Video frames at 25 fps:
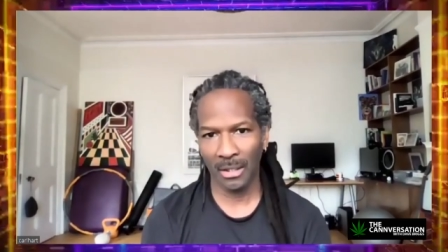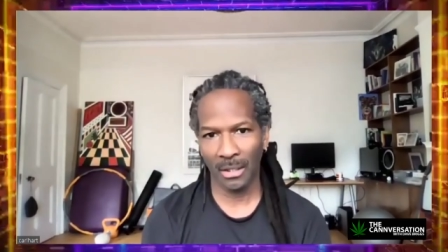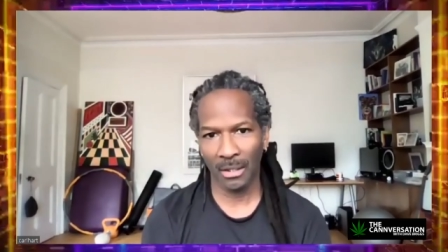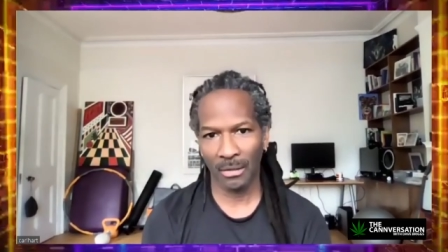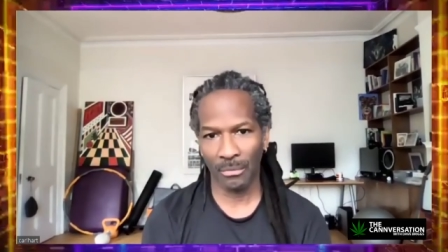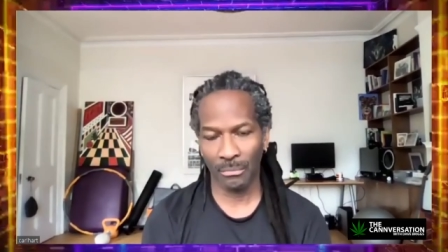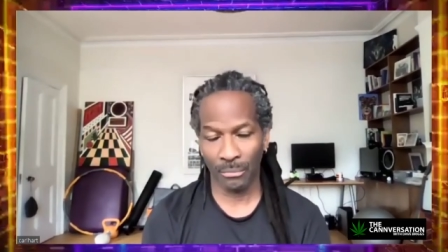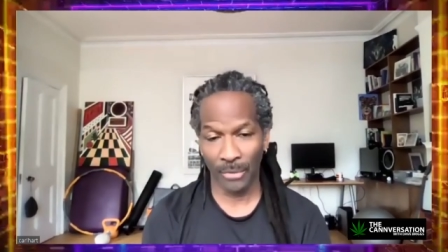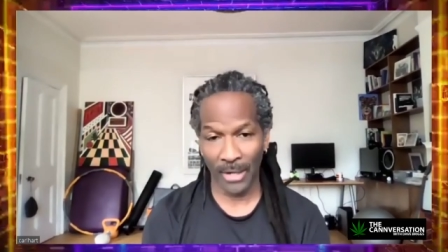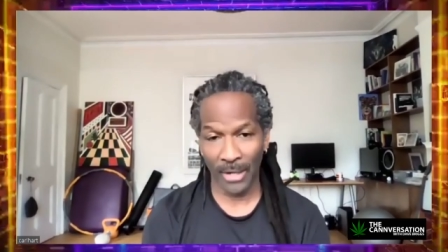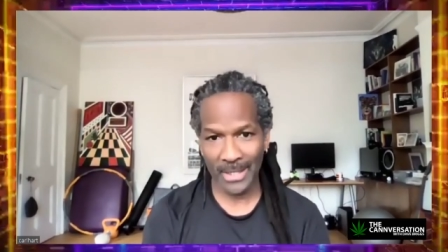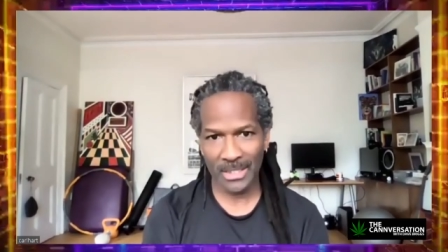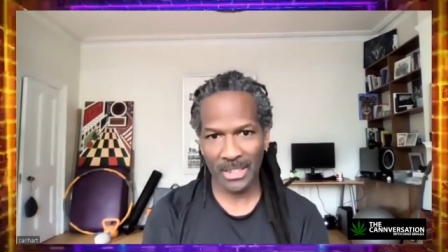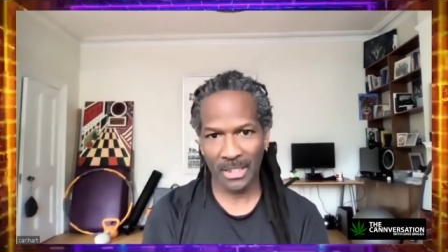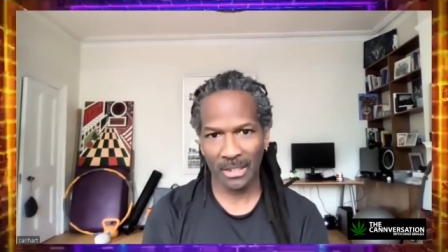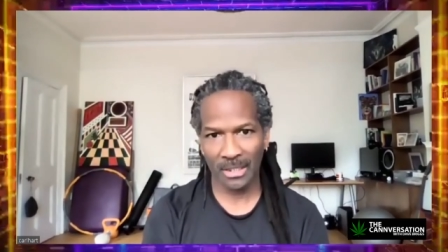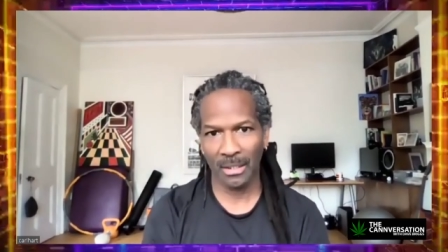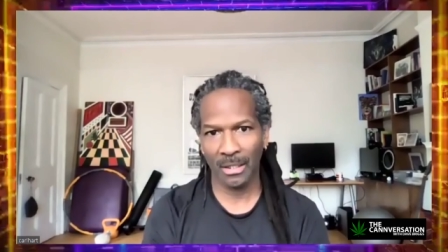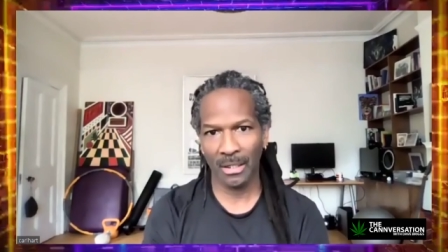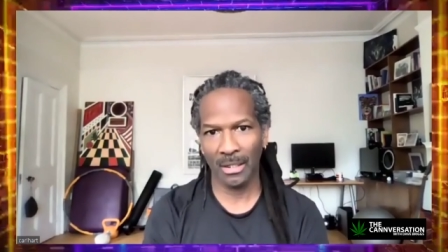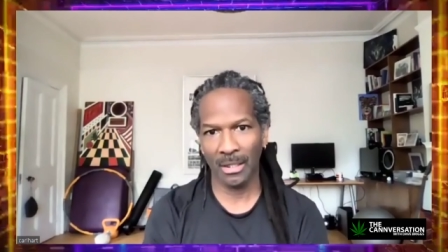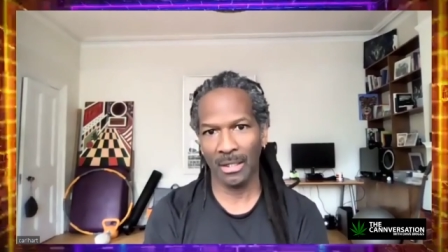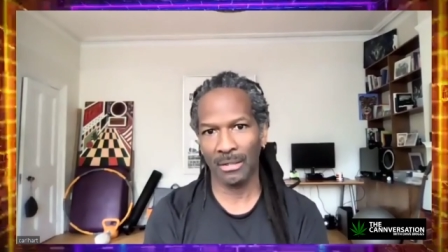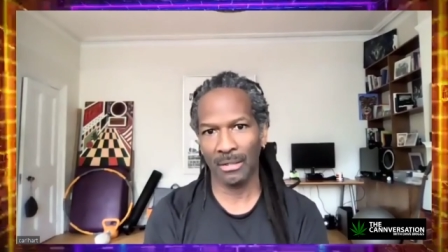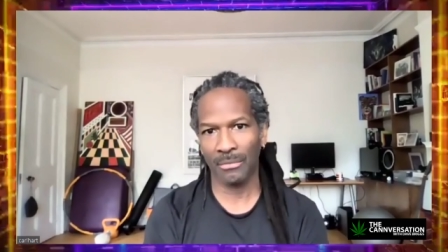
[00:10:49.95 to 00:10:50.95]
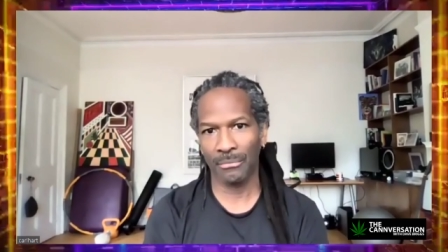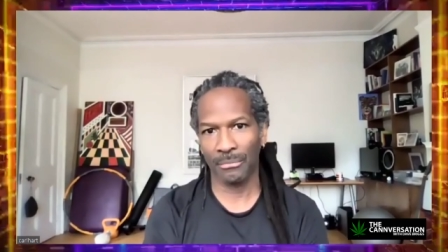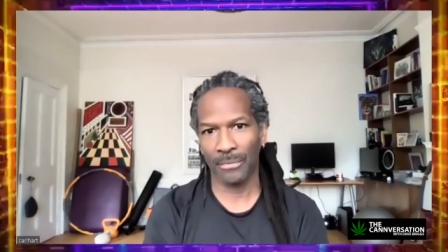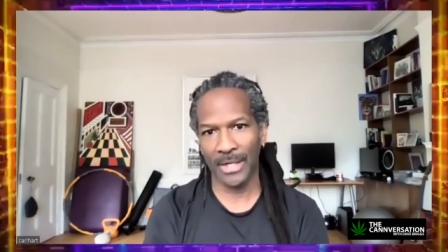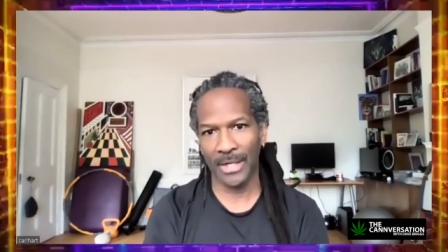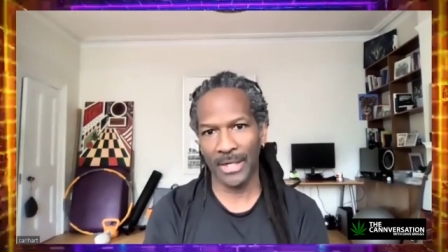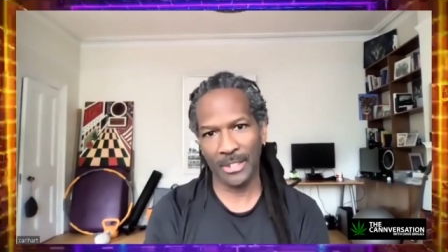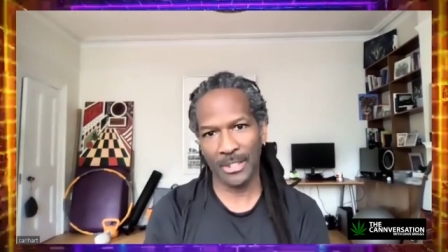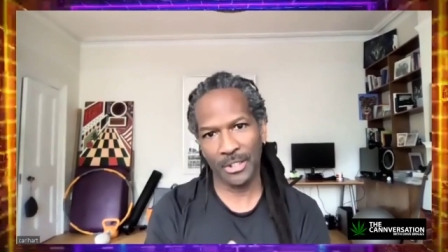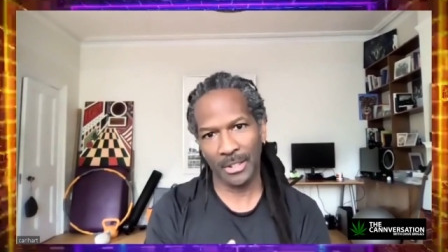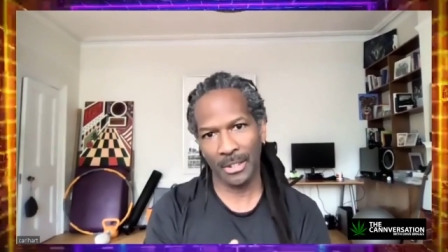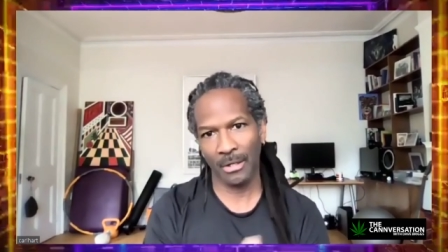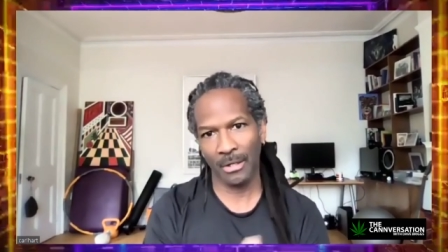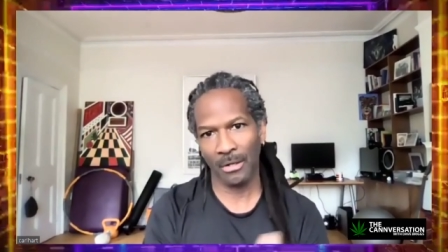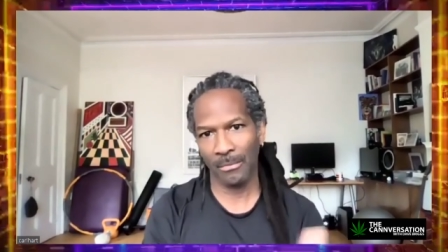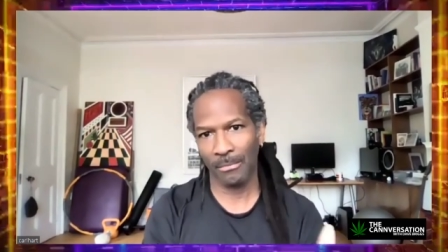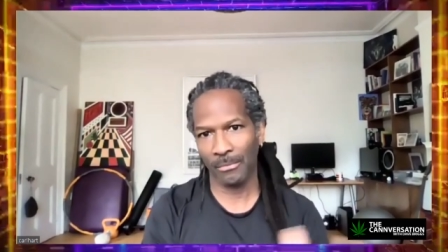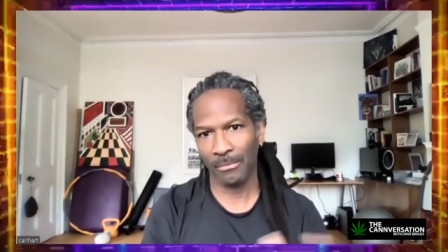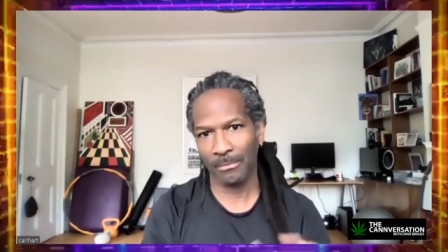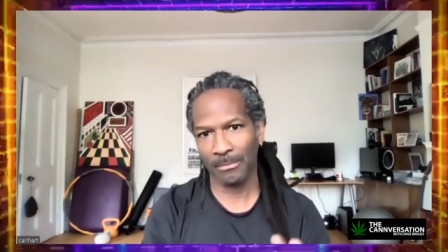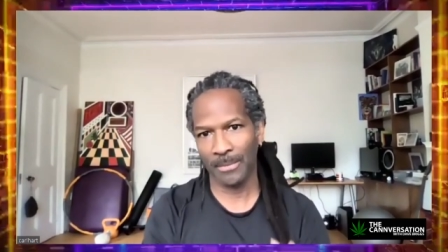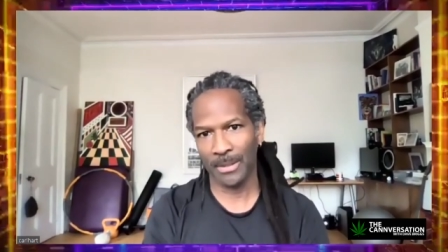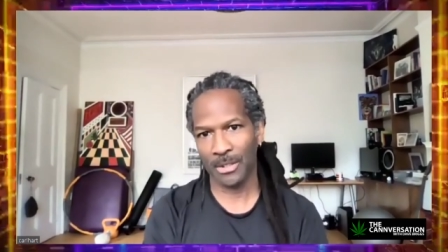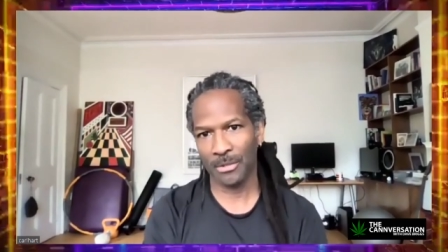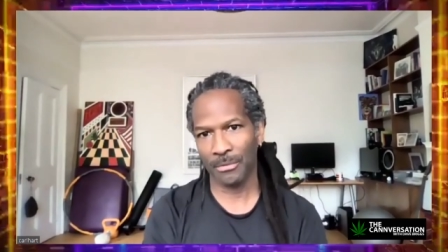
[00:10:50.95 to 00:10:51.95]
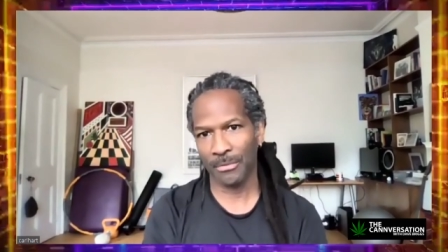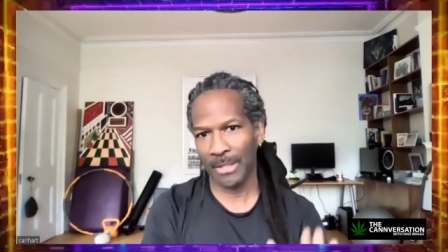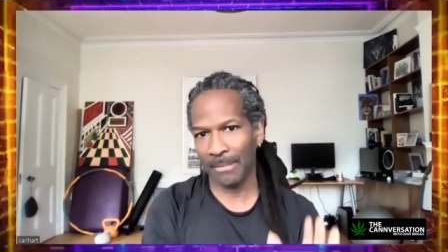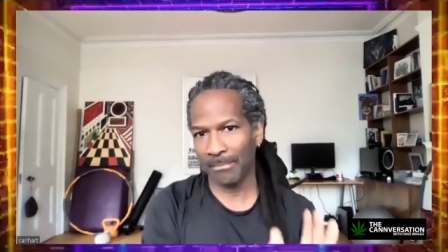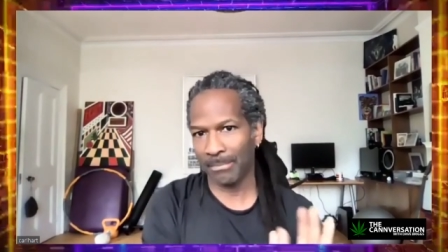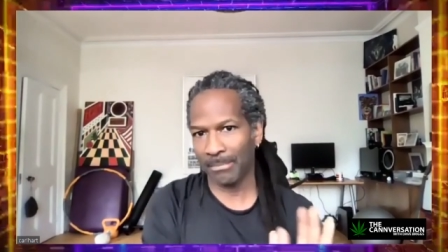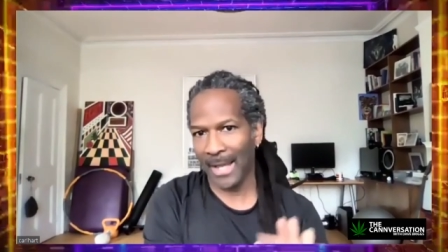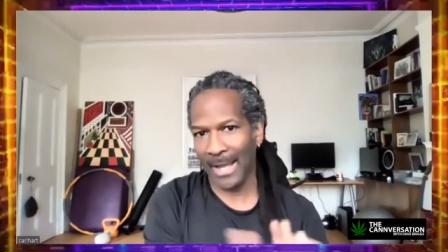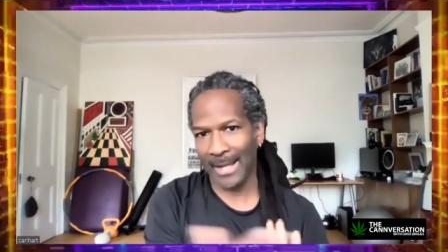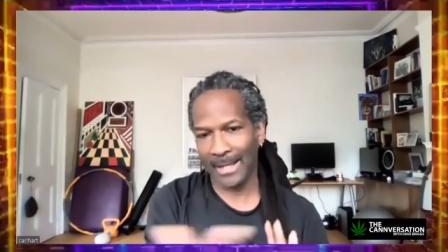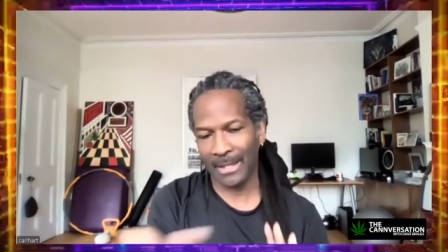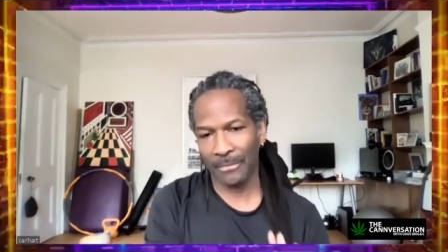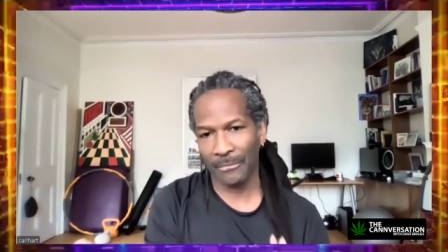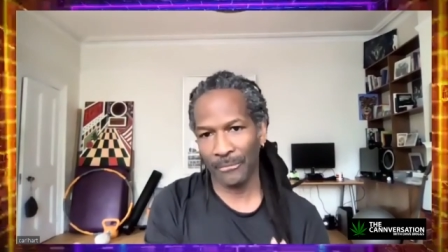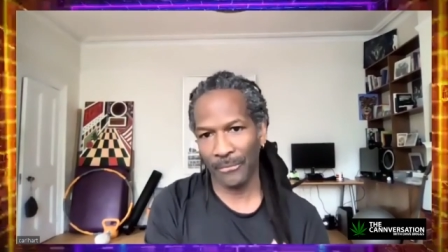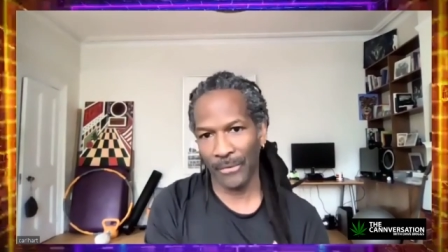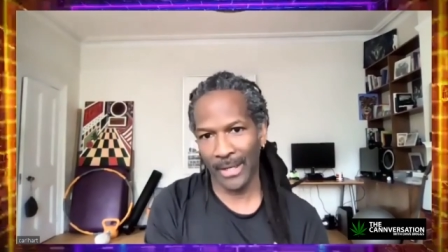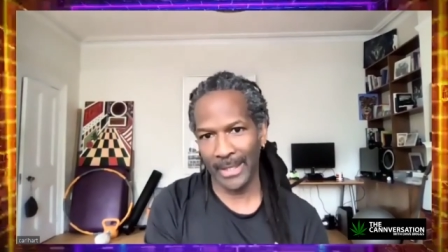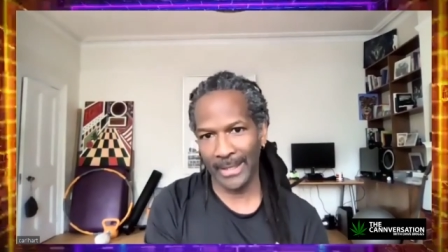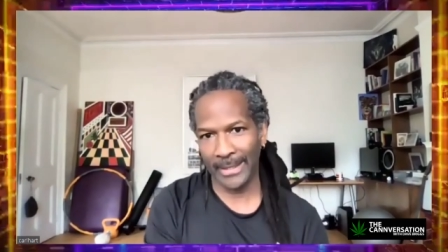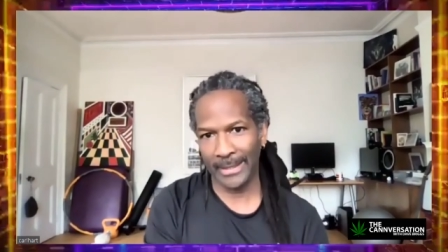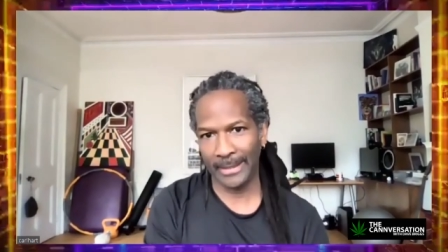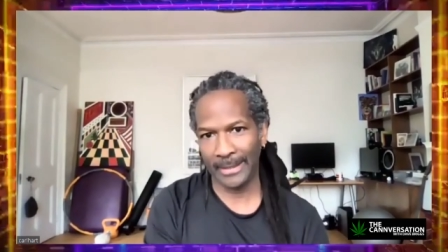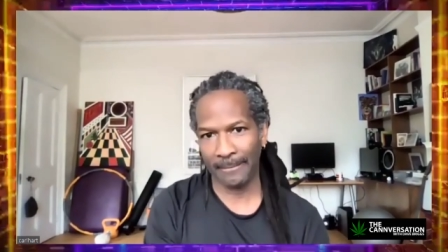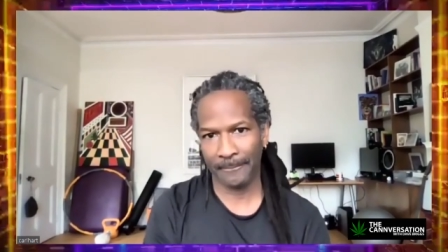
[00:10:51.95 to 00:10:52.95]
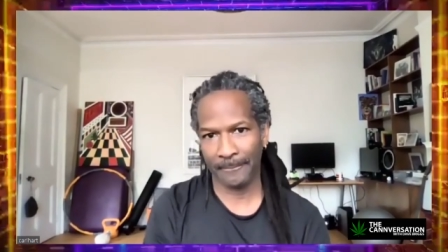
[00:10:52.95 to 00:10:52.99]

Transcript: uh arrest uh, ratio between Black and white.